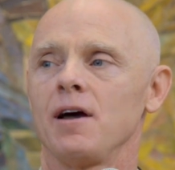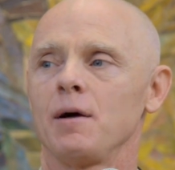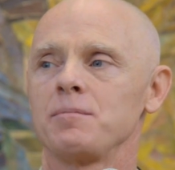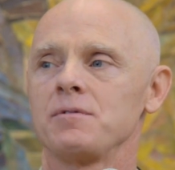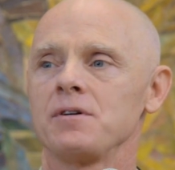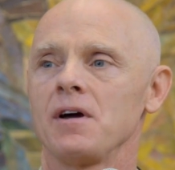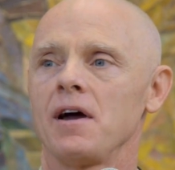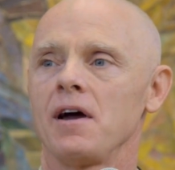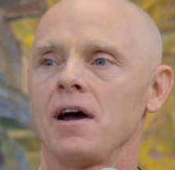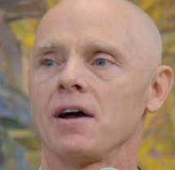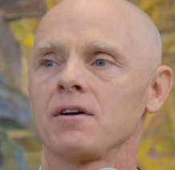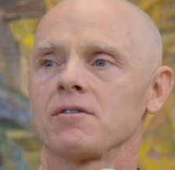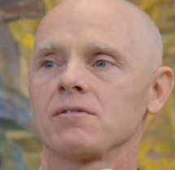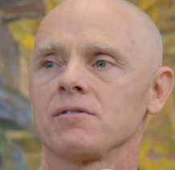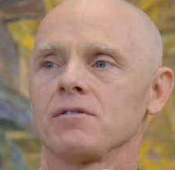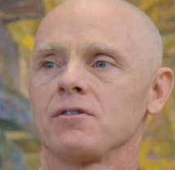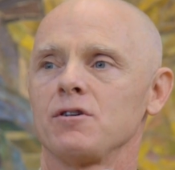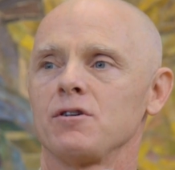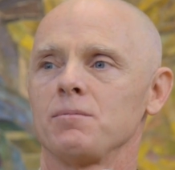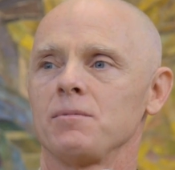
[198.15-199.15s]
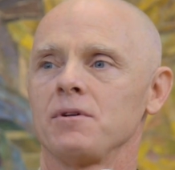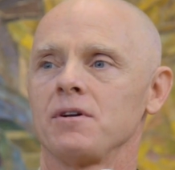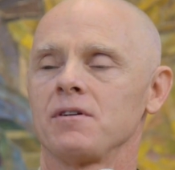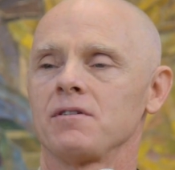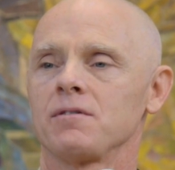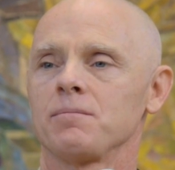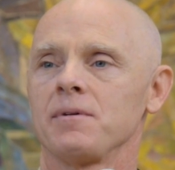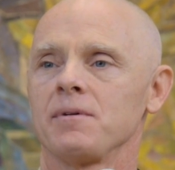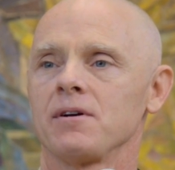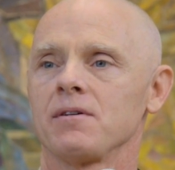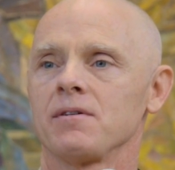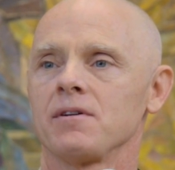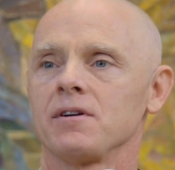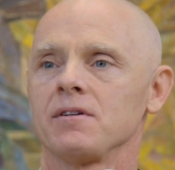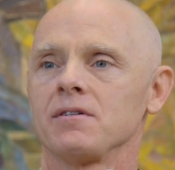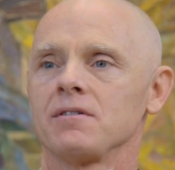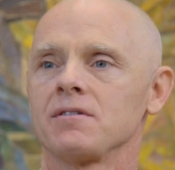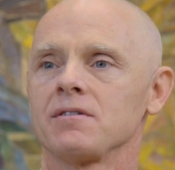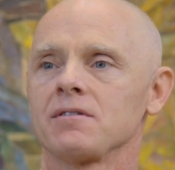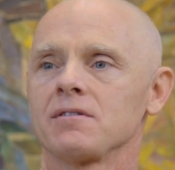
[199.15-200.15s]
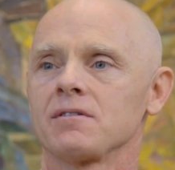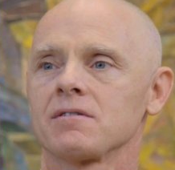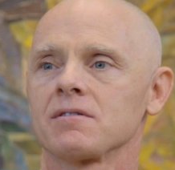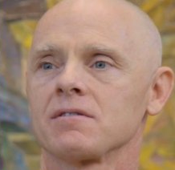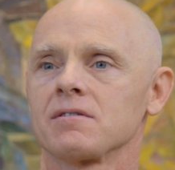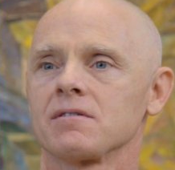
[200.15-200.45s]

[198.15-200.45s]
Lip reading: up to actual human experience.